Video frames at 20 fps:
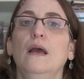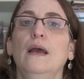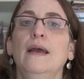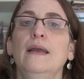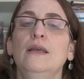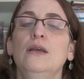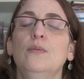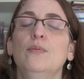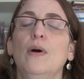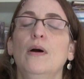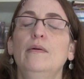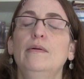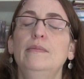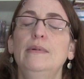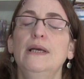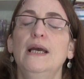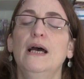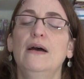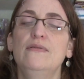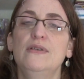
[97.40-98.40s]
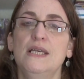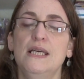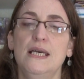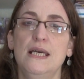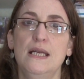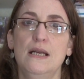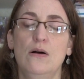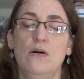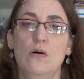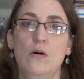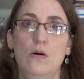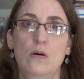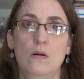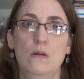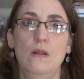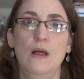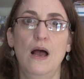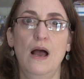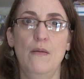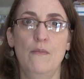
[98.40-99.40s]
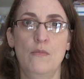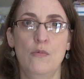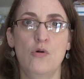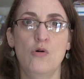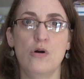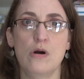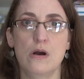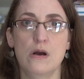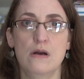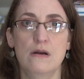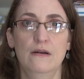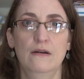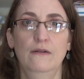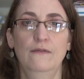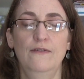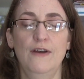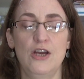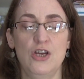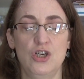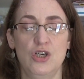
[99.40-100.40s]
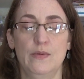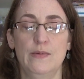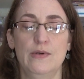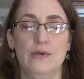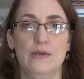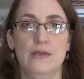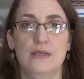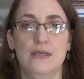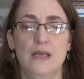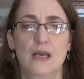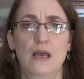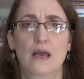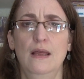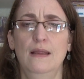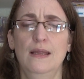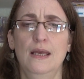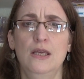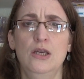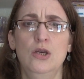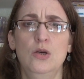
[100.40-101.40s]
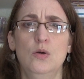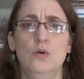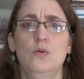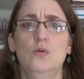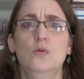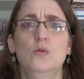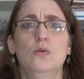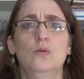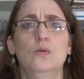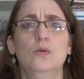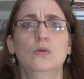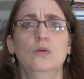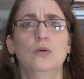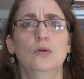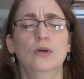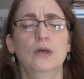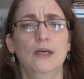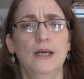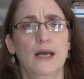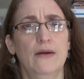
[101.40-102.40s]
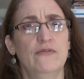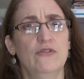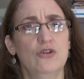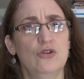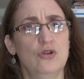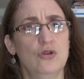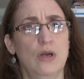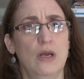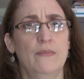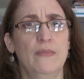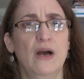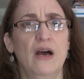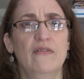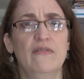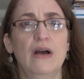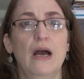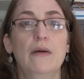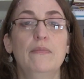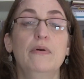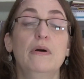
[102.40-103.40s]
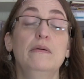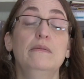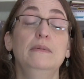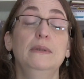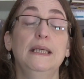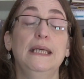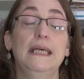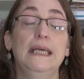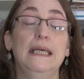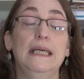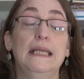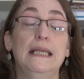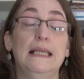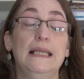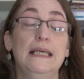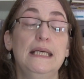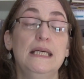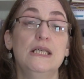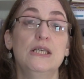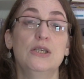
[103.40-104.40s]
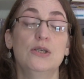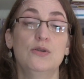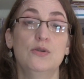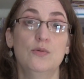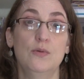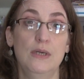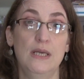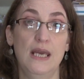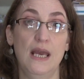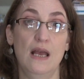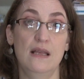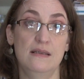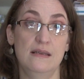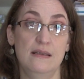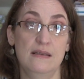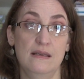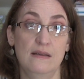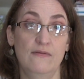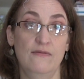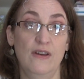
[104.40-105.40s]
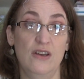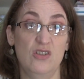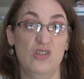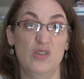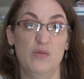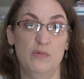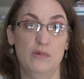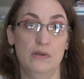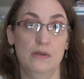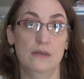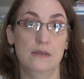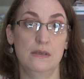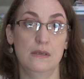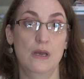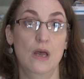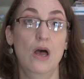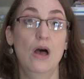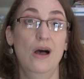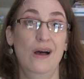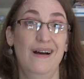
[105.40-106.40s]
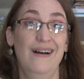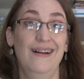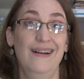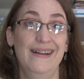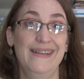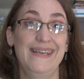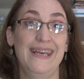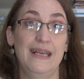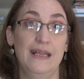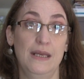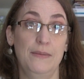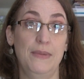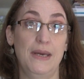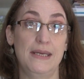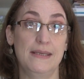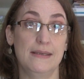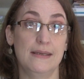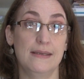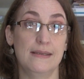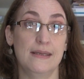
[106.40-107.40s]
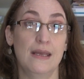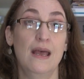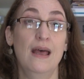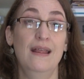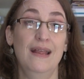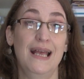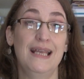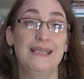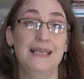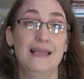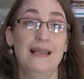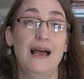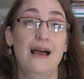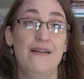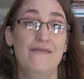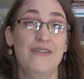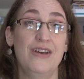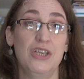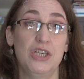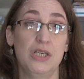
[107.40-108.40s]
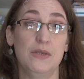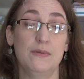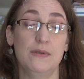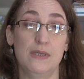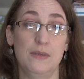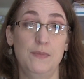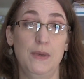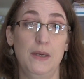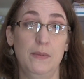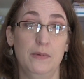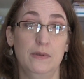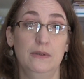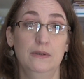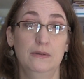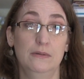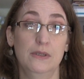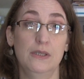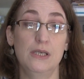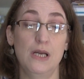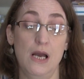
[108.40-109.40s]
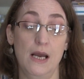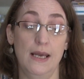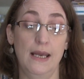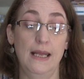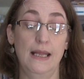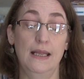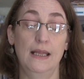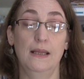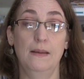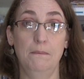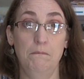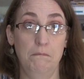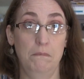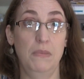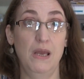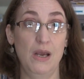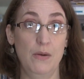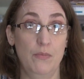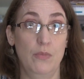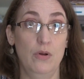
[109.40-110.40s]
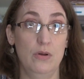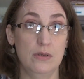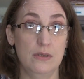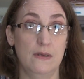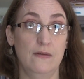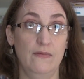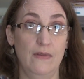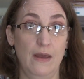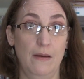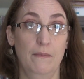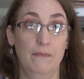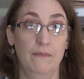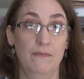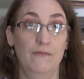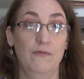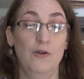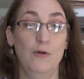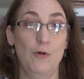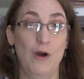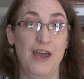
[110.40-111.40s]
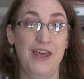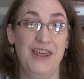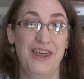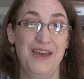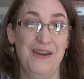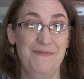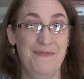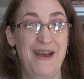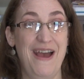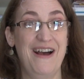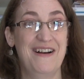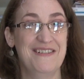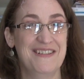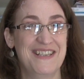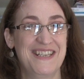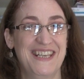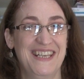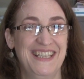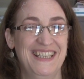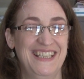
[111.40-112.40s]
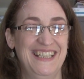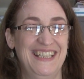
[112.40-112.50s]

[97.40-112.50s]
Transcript: And you probably have to eat a whole lot more vegetables than you could ever dream of. I probably eat at least twenty ounces of vegetables on a daily basis. That's a lot of vegetables, people. We're talking big bowls of them if you weigh them out,